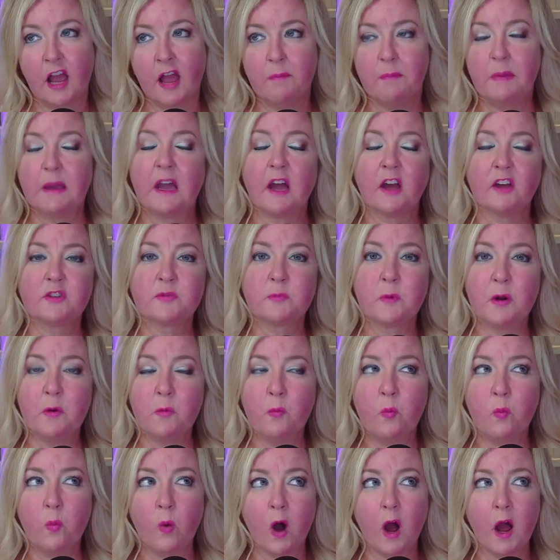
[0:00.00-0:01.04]
Because
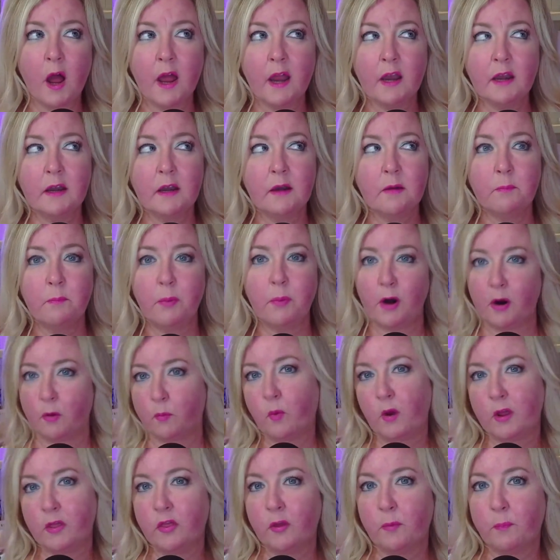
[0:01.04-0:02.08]
when
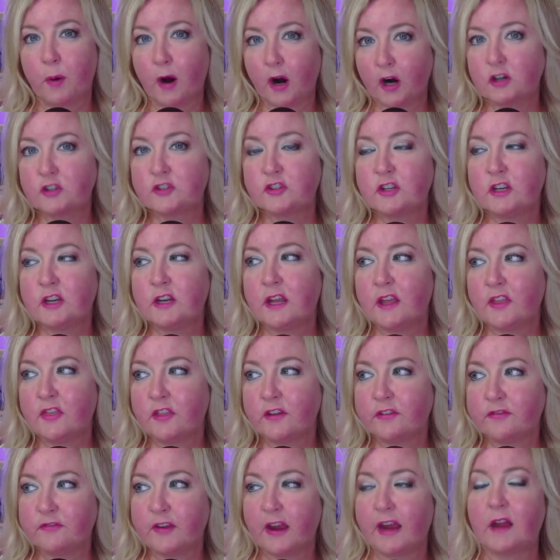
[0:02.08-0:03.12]
the person in
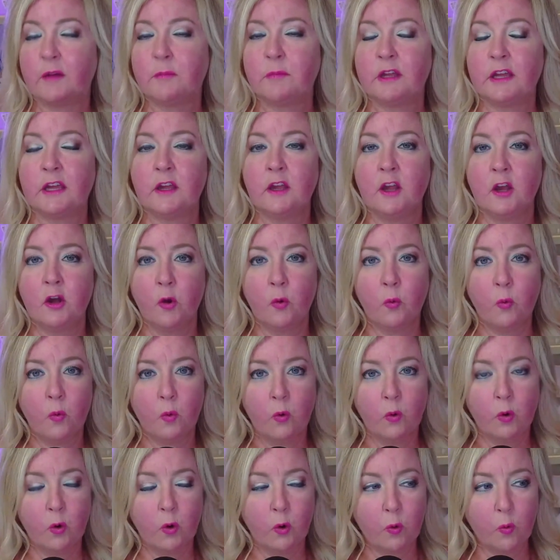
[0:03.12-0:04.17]
the family
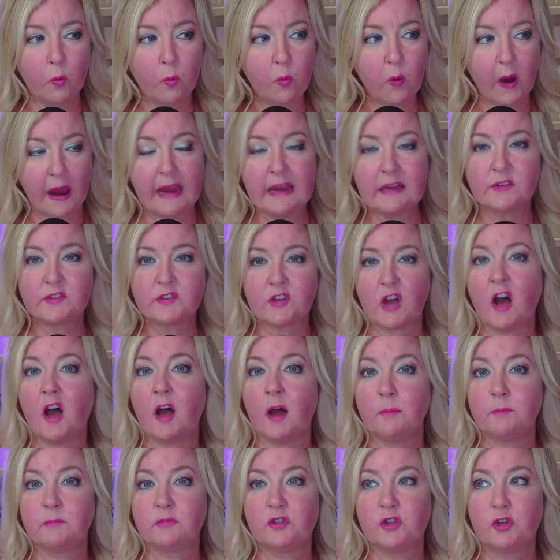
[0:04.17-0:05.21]
who wakes
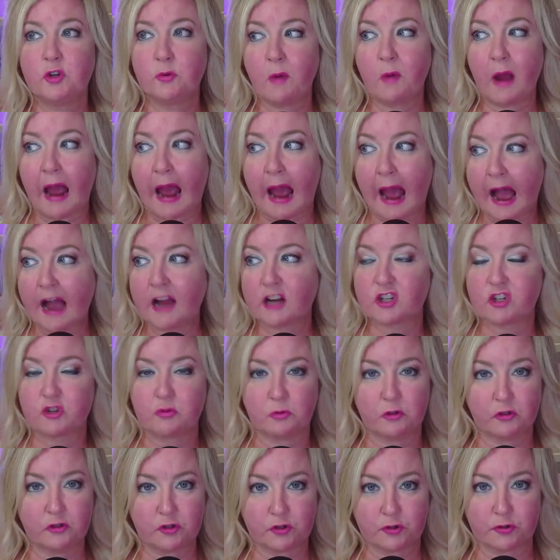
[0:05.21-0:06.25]
up to
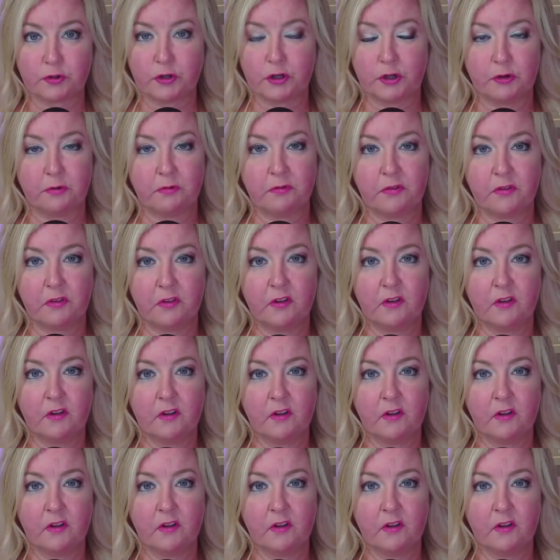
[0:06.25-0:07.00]
actual truth,